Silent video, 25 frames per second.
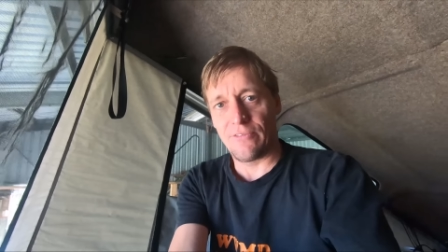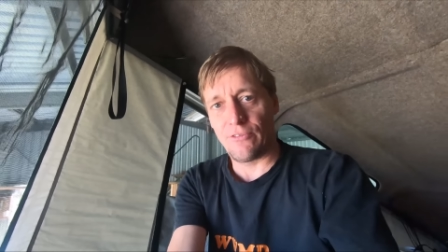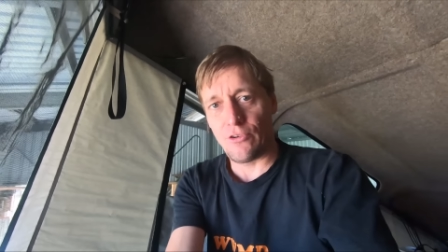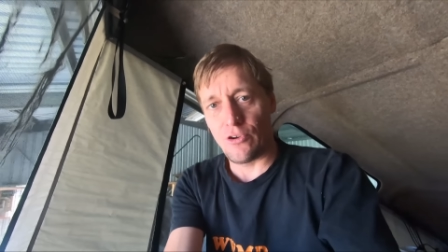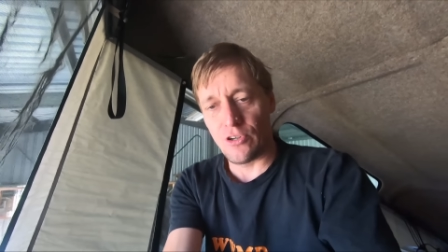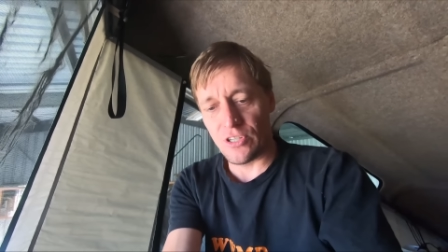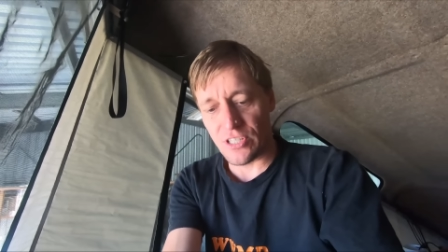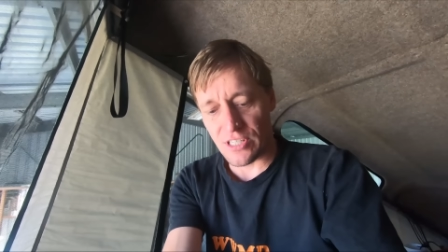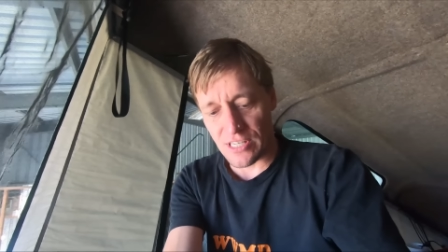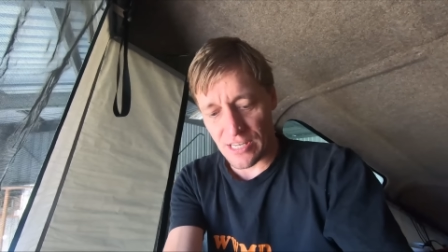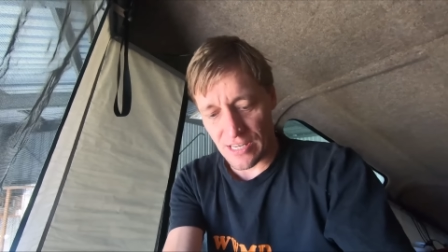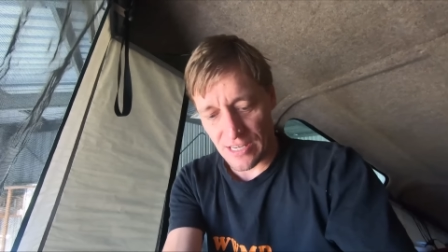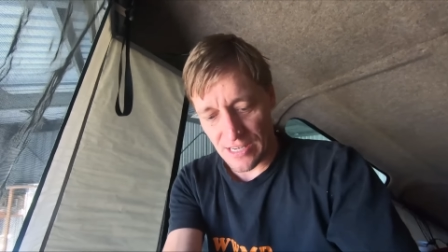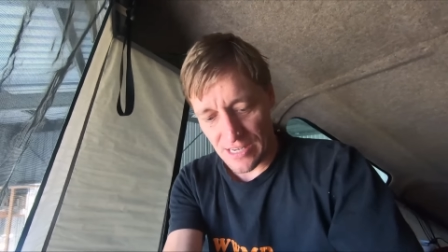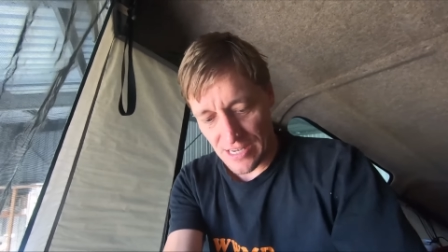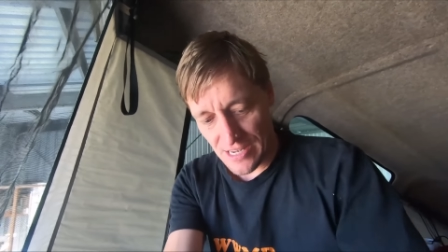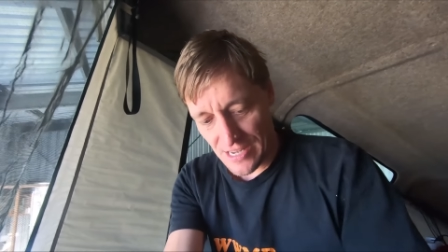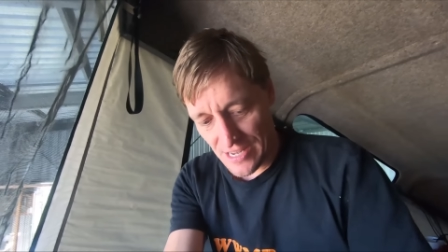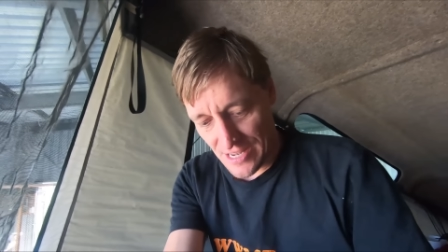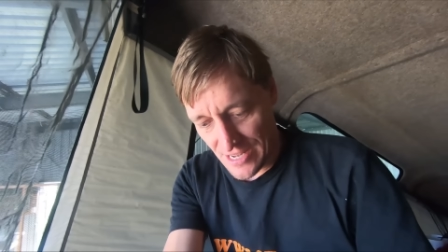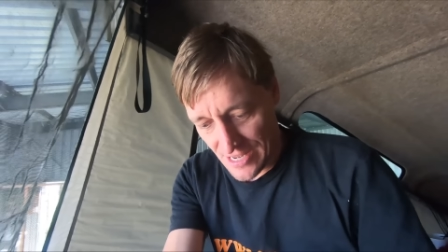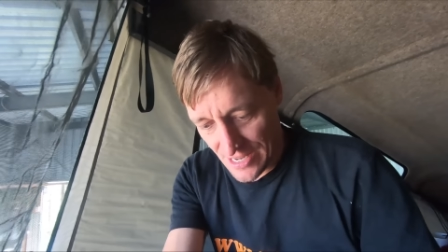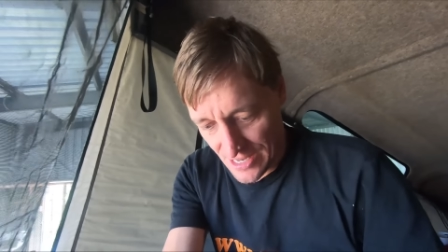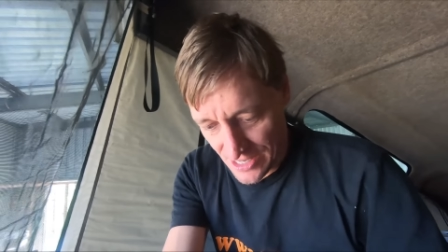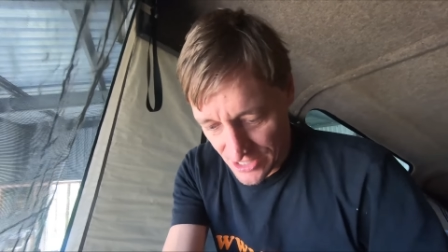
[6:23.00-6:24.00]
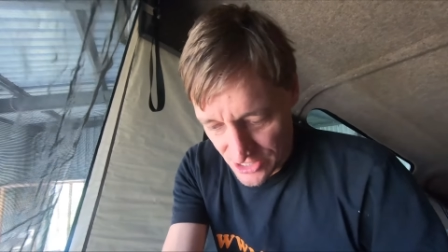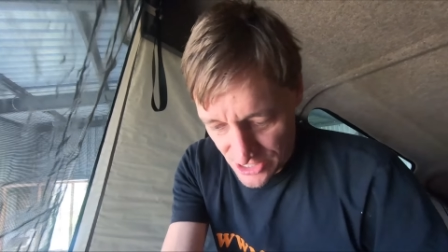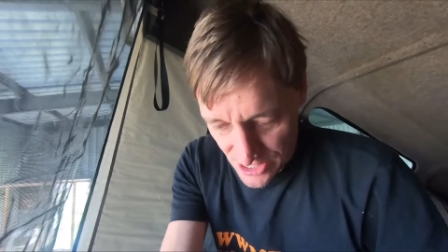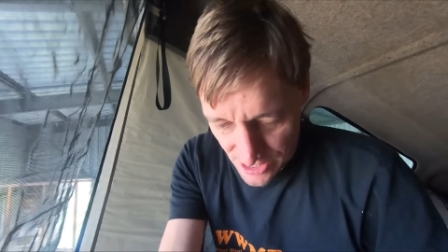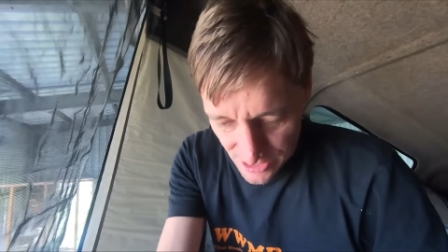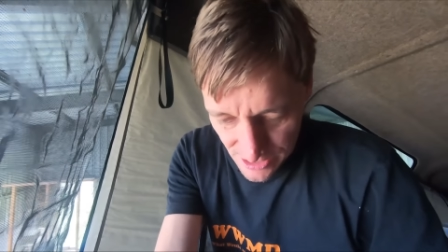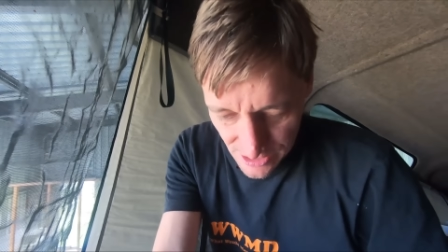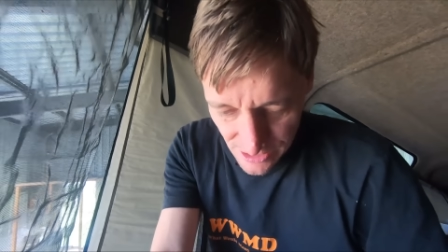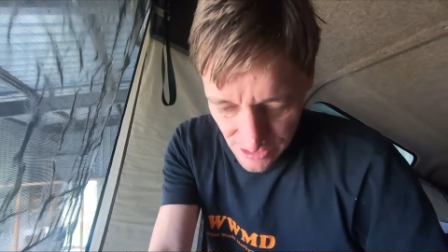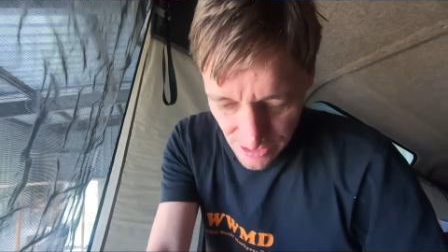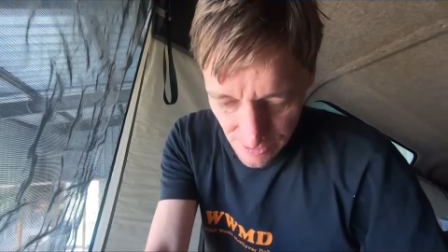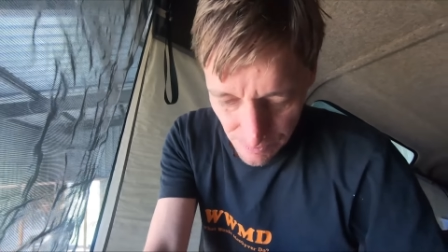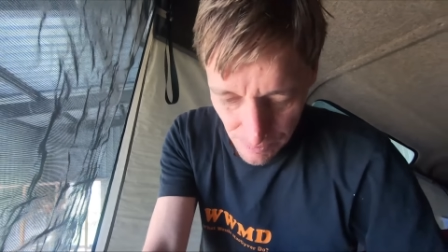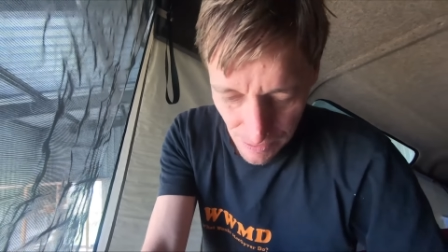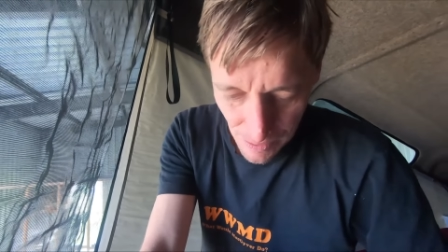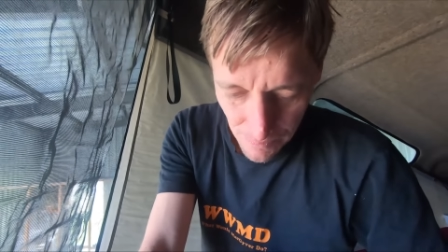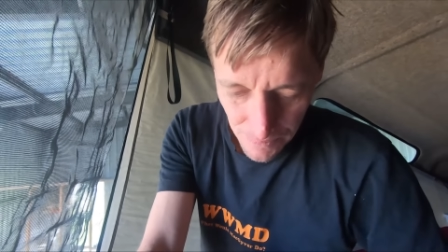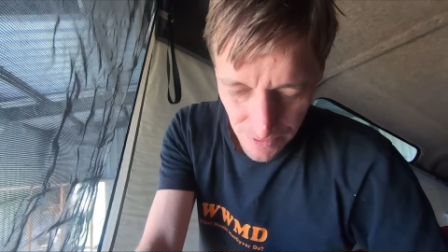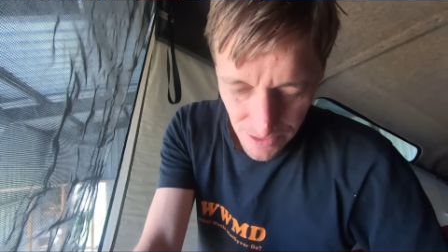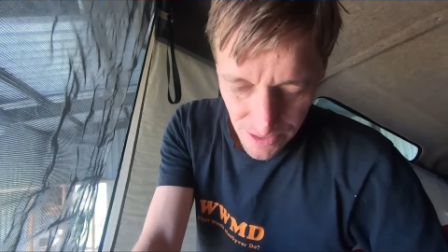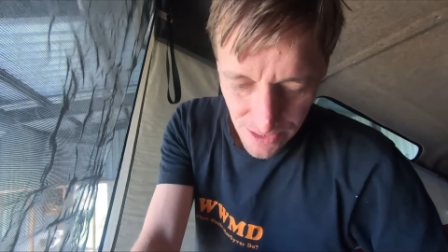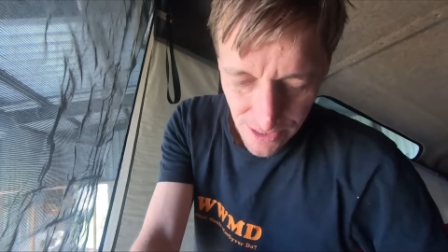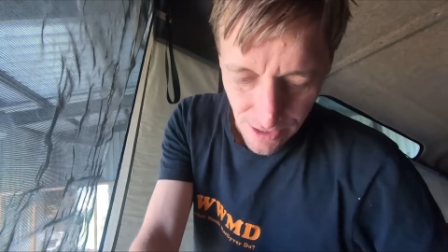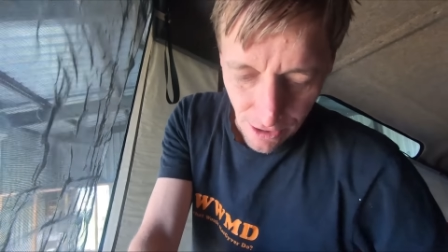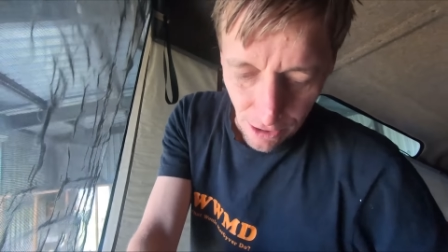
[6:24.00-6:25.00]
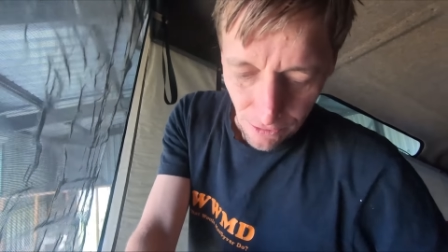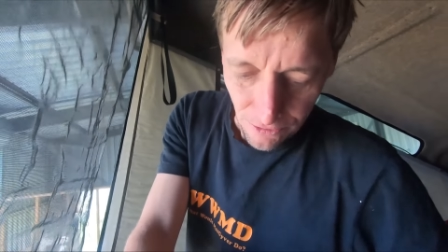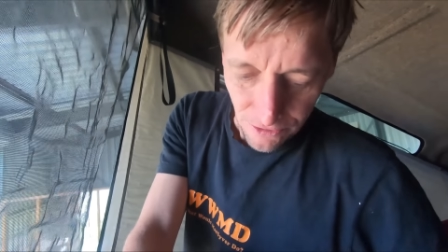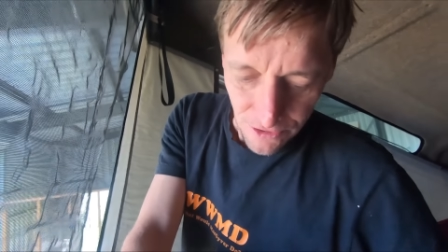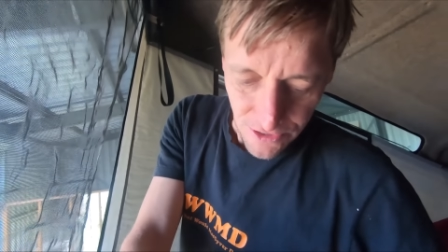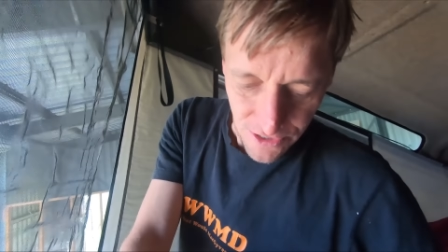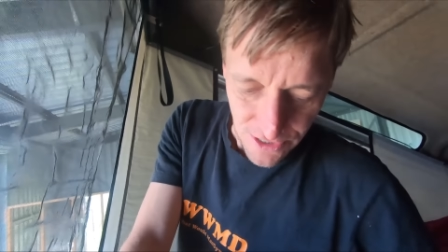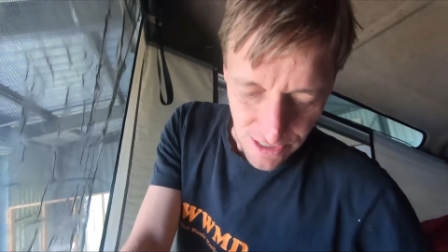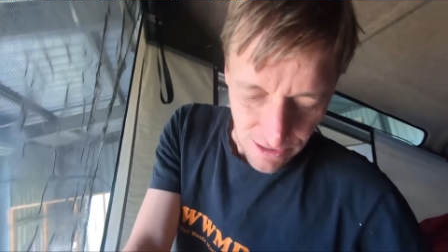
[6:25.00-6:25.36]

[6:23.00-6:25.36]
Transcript: first checking the pump itself and